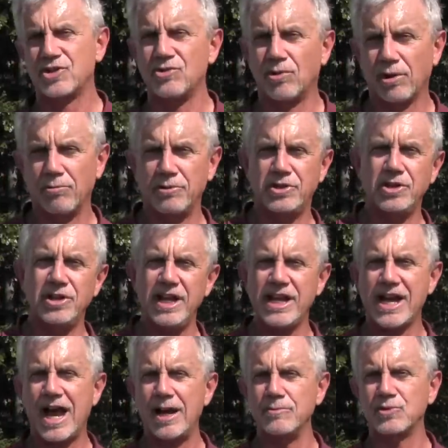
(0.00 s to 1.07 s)
store with
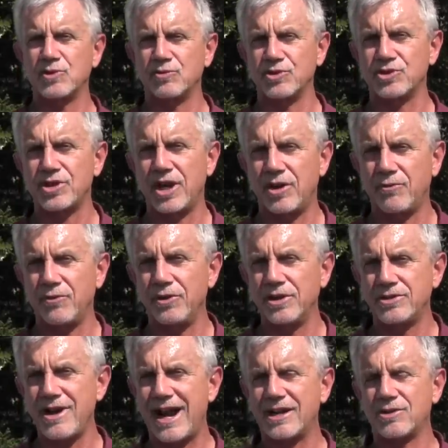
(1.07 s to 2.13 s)
unique items for sale for
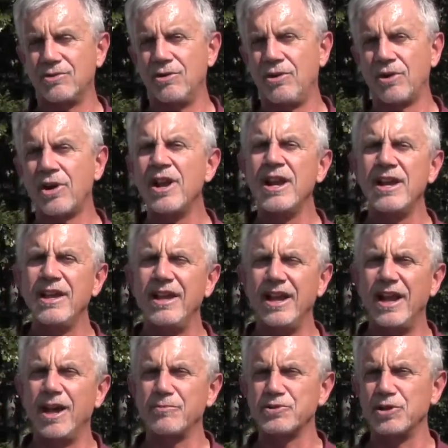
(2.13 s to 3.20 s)
the tractor owner
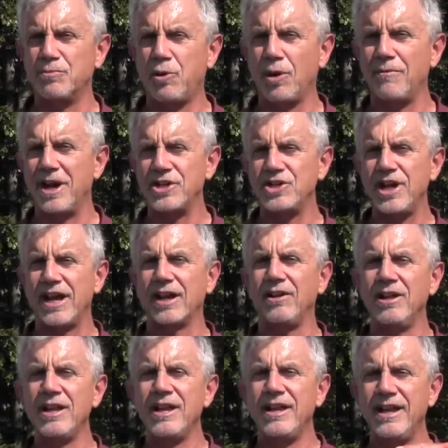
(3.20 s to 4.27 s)
that helps support my
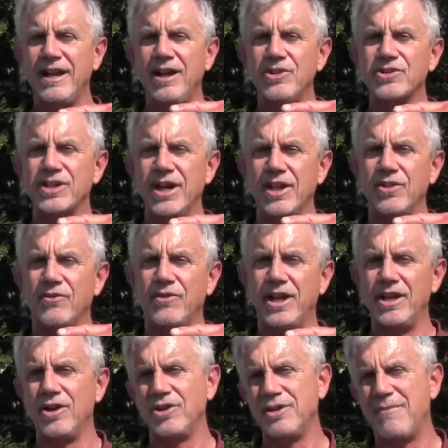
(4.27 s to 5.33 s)
channel. And here's another
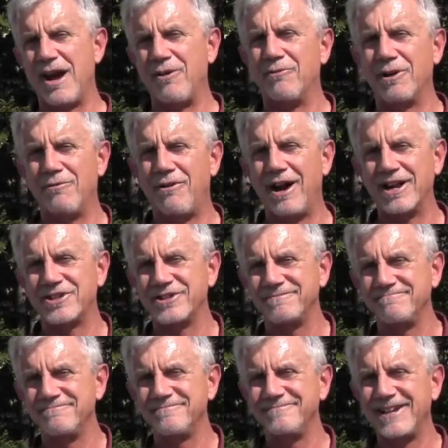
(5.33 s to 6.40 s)
video you might want to watch.
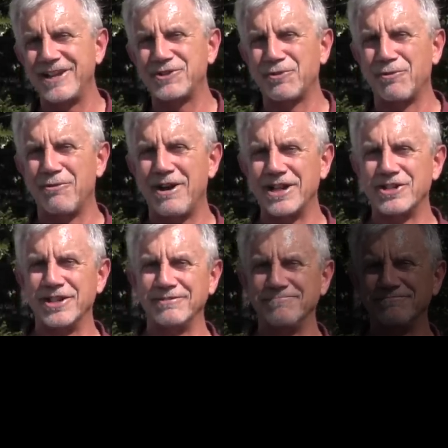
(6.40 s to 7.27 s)
Thanks for watching.